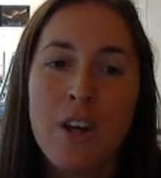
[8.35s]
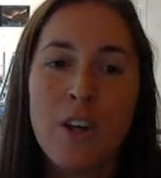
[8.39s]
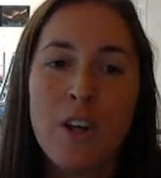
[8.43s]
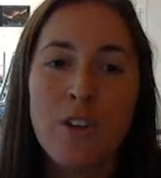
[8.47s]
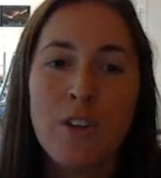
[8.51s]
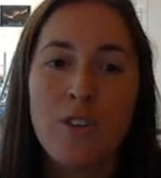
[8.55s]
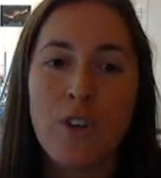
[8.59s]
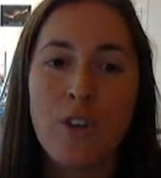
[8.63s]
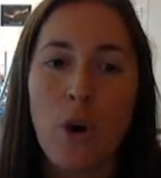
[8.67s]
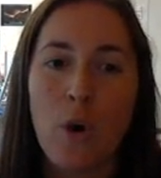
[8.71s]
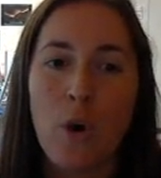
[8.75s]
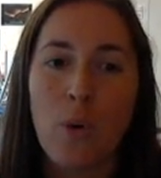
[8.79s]

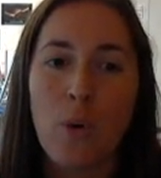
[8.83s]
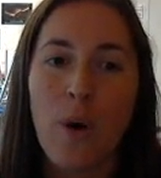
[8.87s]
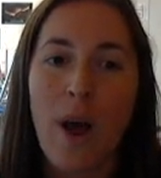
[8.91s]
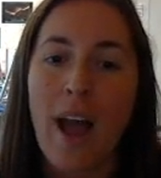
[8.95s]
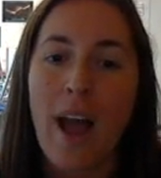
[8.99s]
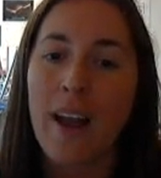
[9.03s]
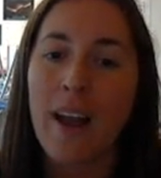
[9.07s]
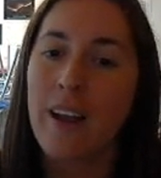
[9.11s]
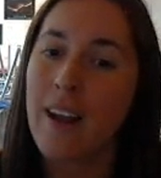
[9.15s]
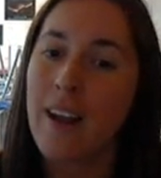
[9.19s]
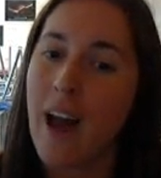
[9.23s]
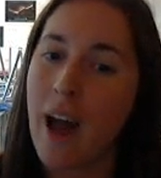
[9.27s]
So
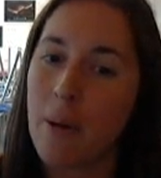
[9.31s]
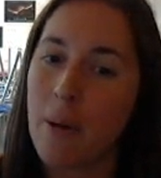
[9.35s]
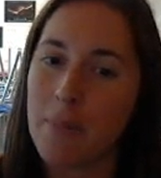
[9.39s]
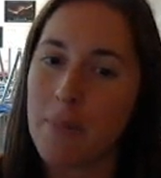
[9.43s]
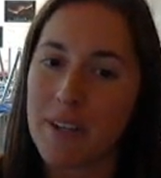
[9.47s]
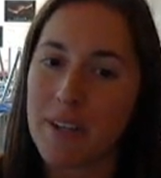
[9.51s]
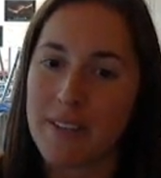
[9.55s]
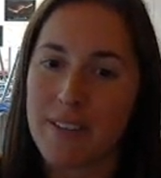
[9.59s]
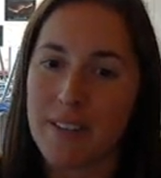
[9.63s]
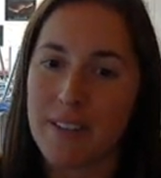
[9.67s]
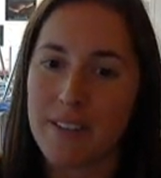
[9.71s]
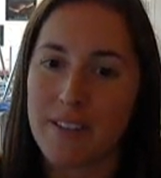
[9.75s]

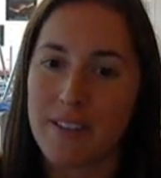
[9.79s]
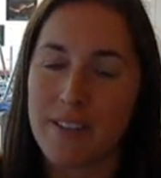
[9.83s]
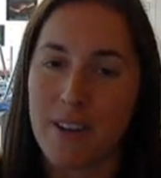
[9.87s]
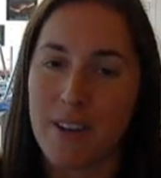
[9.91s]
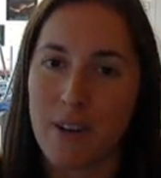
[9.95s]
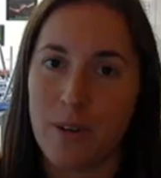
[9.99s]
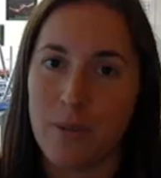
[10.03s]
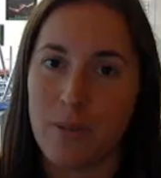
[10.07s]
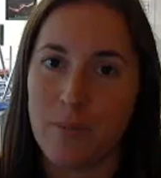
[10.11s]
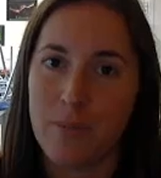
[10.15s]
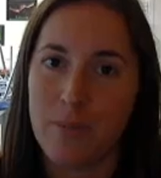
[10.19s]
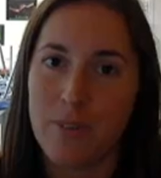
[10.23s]
economic
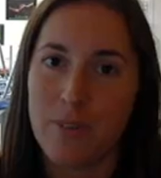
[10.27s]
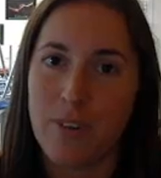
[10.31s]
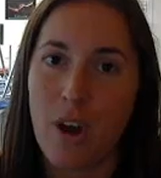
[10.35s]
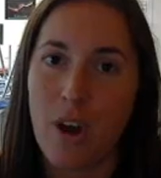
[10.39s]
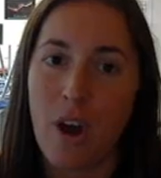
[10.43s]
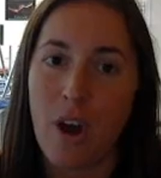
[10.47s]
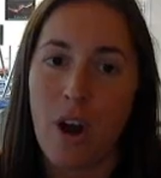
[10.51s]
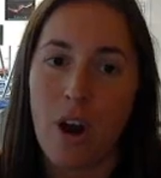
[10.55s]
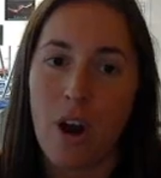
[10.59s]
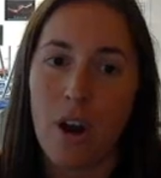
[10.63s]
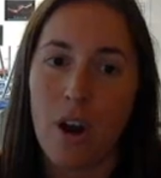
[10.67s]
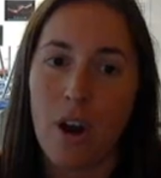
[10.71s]
systems
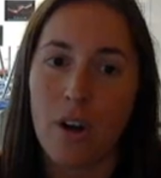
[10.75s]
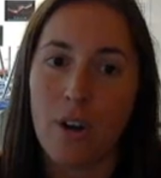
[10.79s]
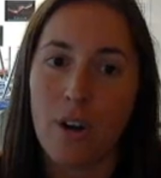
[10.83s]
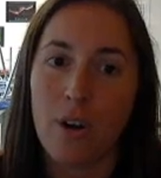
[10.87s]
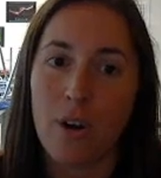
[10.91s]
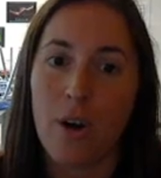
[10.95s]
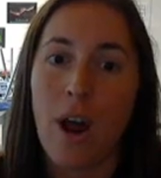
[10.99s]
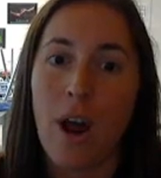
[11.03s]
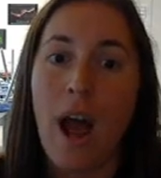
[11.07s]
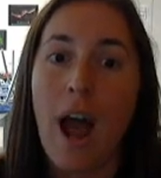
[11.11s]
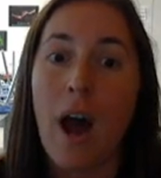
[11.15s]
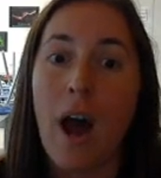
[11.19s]

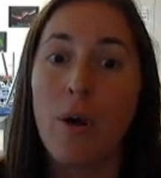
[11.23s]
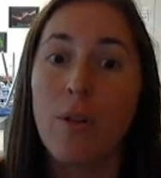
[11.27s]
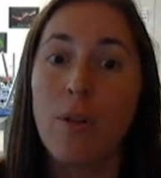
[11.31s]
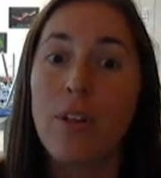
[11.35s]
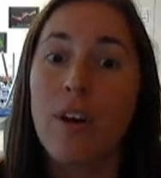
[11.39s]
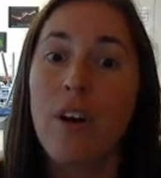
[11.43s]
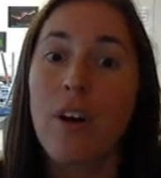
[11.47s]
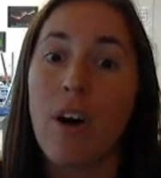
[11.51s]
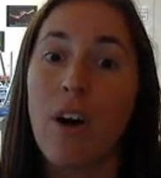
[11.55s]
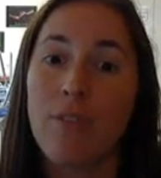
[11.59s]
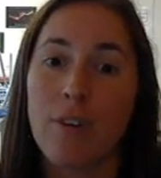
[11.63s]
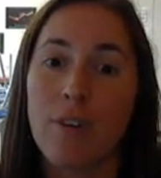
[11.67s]
are how
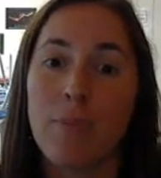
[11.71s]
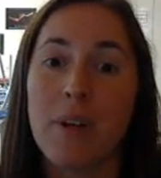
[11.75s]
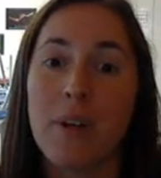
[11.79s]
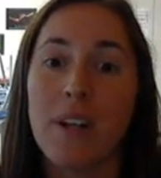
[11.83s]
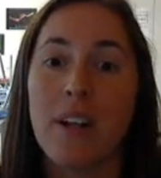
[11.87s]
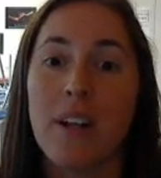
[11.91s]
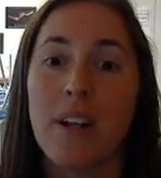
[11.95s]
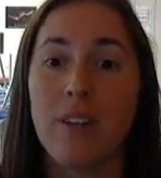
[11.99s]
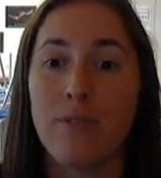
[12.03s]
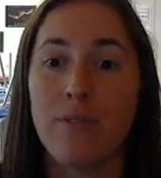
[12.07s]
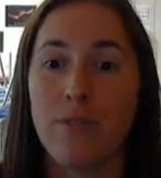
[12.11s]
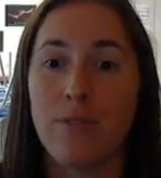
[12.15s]
the
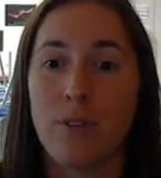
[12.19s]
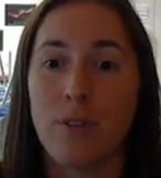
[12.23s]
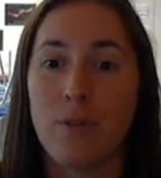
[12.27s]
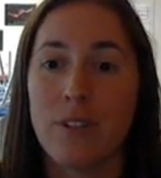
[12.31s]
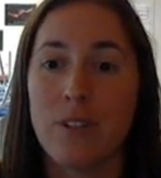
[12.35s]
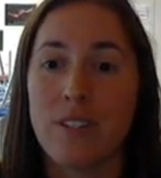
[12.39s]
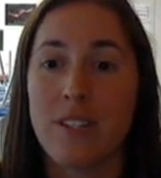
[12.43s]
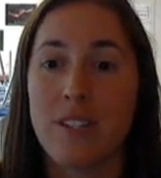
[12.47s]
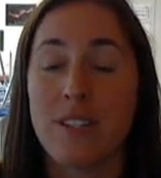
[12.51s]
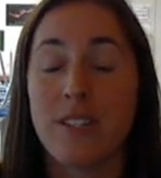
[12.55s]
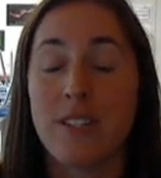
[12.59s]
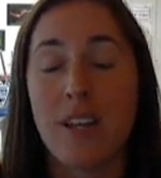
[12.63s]
government
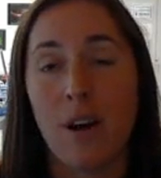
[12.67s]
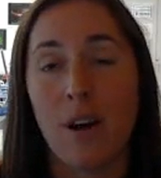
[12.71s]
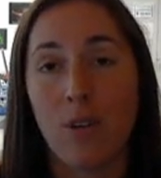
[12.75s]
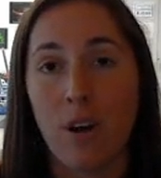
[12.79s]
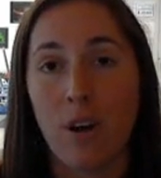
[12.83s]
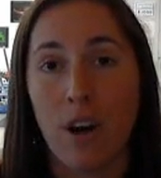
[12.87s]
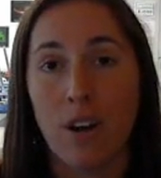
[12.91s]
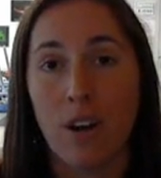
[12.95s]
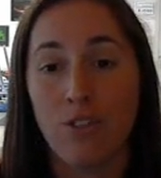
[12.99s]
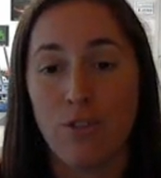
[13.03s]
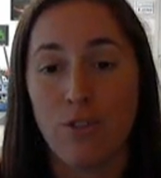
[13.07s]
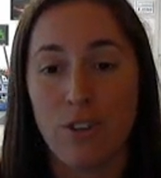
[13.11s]
influences how
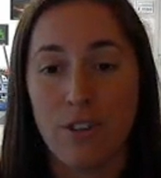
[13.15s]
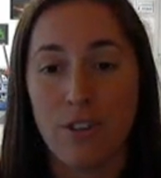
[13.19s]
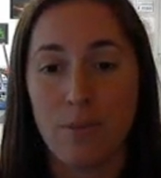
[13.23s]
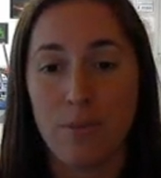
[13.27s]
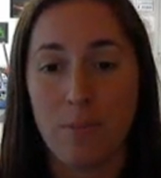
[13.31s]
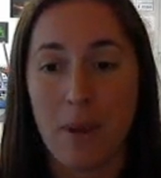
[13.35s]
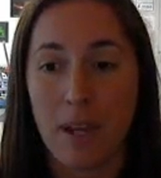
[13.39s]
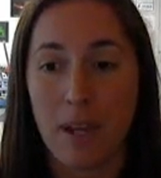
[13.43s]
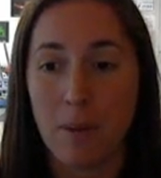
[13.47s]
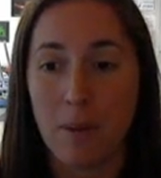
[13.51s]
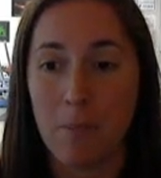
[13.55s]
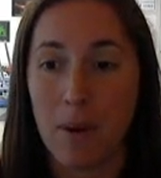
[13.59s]
countries
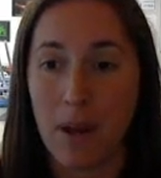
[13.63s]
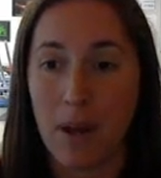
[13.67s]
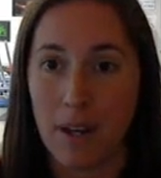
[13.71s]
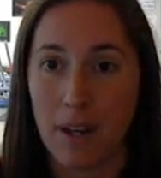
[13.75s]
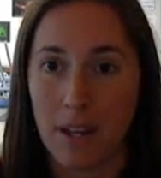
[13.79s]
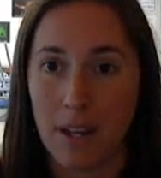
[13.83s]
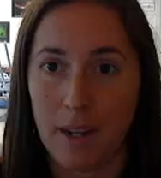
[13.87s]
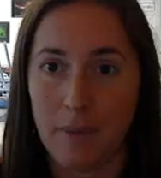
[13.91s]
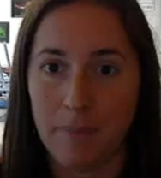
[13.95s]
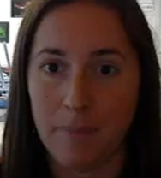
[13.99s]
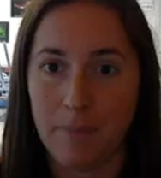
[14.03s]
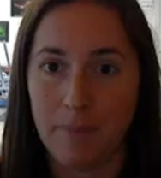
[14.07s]
make
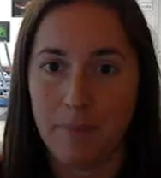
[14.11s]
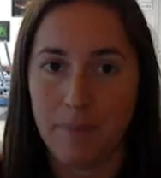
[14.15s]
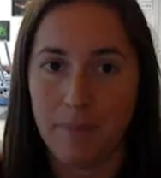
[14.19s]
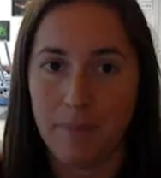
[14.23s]
money.